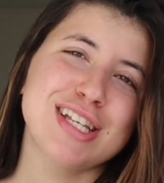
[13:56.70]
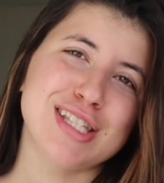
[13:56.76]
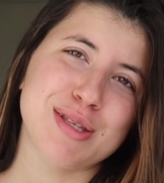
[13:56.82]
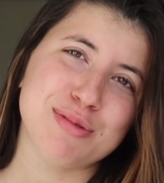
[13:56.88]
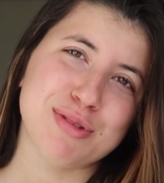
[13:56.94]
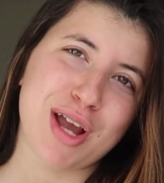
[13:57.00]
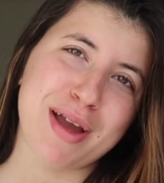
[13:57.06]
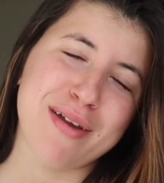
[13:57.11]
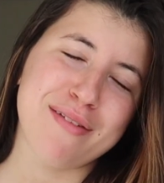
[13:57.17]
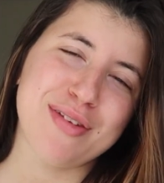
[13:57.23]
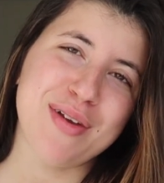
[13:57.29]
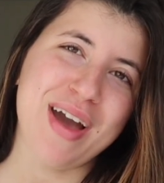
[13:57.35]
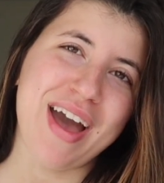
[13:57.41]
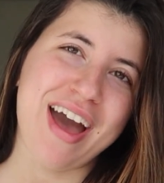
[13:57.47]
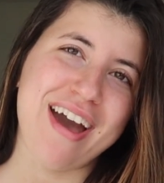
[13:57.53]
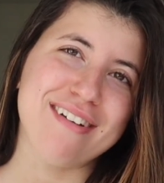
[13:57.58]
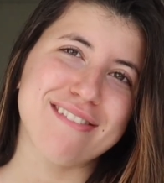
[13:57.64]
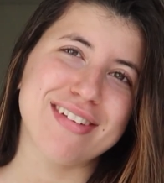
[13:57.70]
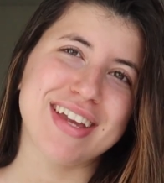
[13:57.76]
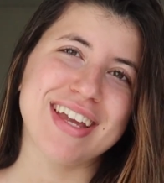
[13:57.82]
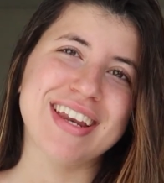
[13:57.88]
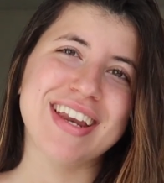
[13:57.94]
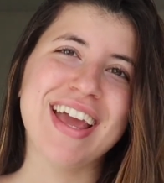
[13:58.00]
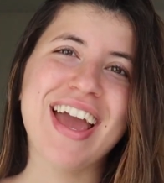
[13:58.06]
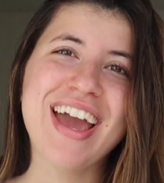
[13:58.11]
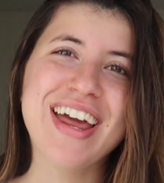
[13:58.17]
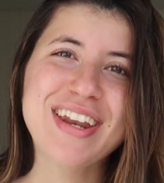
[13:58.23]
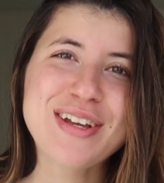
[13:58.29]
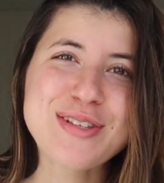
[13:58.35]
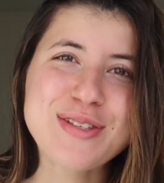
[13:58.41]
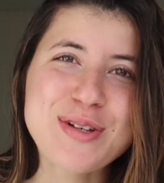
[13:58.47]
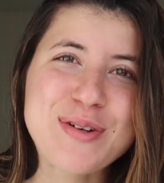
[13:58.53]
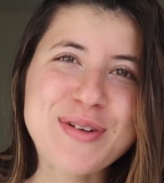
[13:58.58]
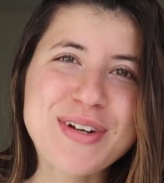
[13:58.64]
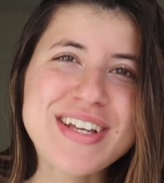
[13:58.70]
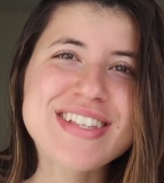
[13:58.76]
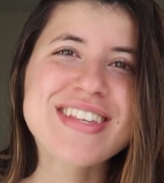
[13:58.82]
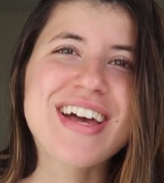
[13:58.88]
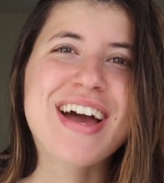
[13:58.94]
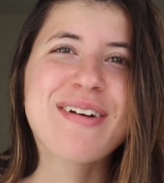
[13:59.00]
subscribe if you haven't, and as always,